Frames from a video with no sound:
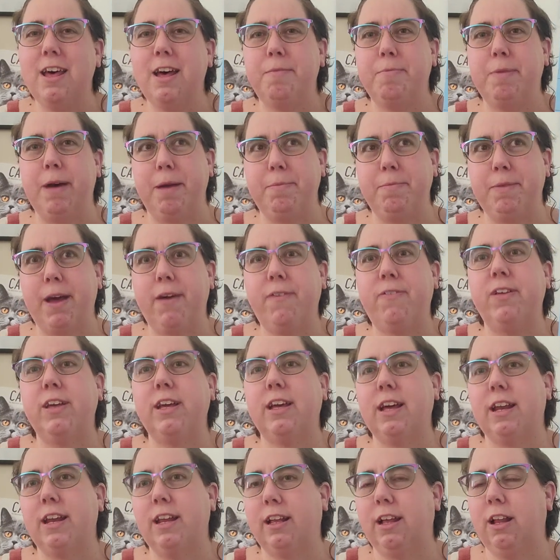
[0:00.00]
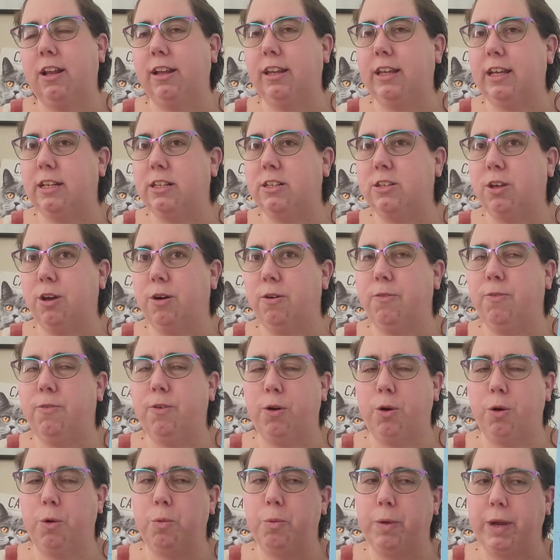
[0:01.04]
but I'm definitely going to at least go
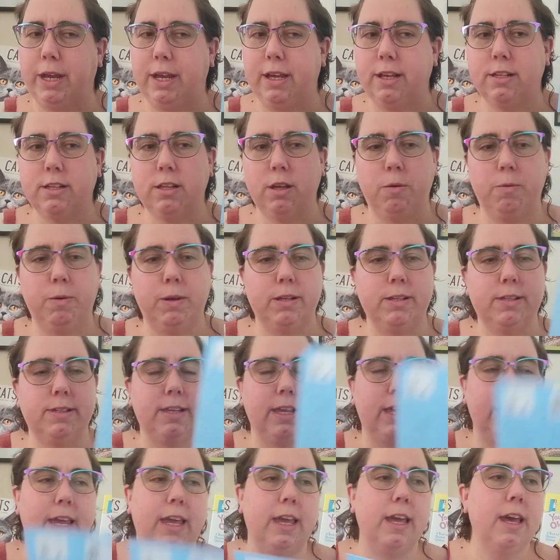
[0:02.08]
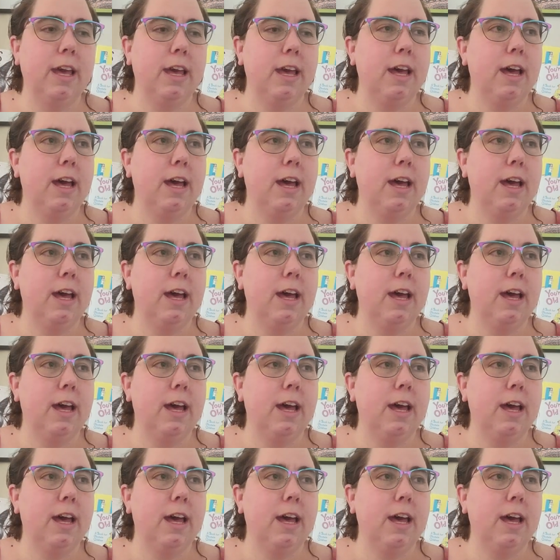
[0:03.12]
for a week. So we'll see.